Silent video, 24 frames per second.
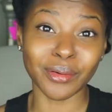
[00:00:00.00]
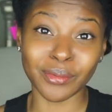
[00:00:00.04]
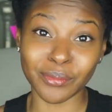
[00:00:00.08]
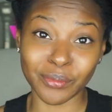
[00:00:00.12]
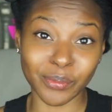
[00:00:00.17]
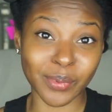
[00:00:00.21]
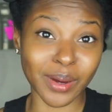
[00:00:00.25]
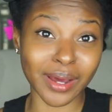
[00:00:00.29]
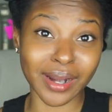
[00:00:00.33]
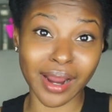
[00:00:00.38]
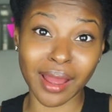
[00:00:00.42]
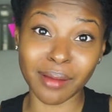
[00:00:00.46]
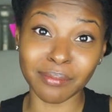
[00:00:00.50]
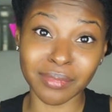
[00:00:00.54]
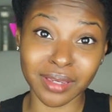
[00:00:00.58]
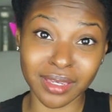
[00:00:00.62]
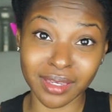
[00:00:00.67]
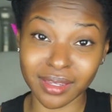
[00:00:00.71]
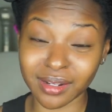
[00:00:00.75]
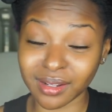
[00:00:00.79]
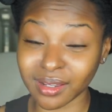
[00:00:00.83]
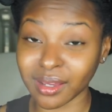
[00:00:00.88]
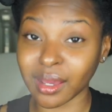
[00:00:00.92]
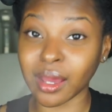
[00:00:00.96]
What I'm
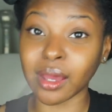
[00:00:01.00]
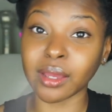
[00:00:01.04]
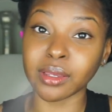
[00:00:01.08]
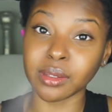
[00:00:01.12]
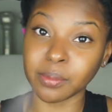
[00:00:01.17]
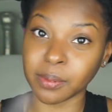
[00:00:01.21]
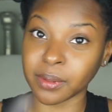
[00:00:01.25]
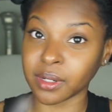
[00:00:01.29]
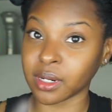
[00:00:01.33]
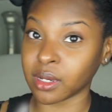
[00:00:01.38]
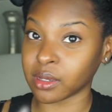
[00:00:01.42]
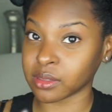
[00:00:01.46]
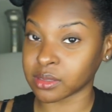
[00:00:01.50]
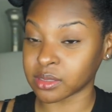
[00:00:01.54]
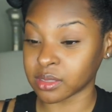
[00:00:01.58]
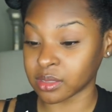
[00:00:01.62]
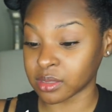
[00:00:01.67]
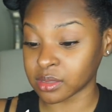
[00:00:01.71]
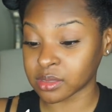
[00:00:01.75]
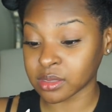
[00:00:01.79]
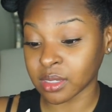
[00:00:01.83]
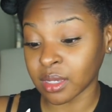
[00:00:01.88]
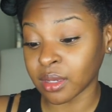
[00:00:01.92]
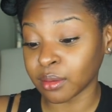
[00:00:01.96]
getting, how you pronounce
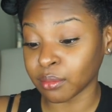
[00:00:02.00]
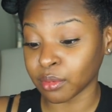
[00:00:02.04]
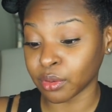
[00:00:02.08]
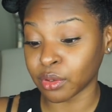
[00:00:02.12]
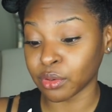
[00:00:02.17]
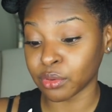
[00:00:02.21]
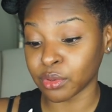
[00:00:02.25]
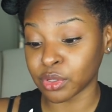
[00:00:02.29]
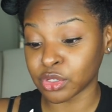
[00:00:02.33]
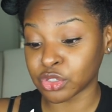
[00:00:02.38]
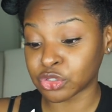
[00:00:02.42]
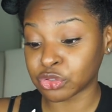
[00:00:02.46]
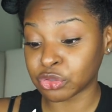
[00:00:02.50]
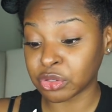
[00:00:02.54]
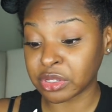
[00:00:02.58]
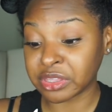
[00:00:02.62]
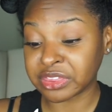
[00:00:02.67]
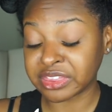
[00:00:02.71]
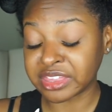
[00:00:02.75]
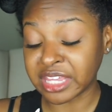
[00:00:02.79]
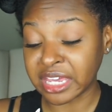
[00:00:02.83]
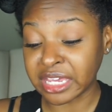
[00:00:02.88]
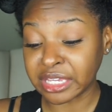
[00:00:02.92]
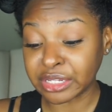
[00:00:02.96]
this chemical is
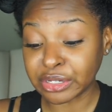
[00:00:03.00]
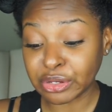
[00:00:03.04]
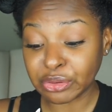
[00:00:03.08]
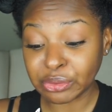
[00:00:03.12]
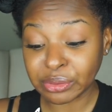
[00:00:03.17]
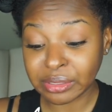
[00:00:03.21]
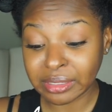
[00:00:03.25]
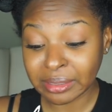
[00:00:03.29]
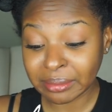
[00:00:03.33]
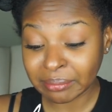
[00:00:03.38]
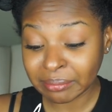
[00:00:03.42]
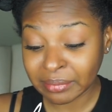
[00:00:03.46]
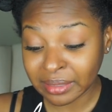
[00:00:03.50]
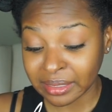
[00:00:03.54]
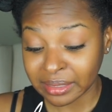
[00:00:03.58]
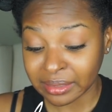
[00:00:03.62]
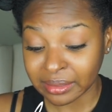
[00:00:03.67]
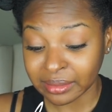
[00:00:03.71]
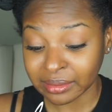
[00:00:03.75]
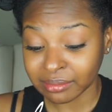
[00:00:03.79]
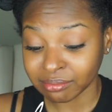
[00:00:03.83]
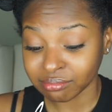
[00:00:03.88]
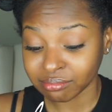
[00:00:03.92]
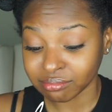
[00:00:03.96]

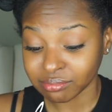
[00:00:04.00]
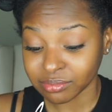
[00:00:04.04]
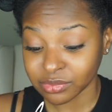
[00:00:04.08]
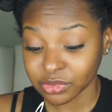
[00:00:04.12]
trethanolamine.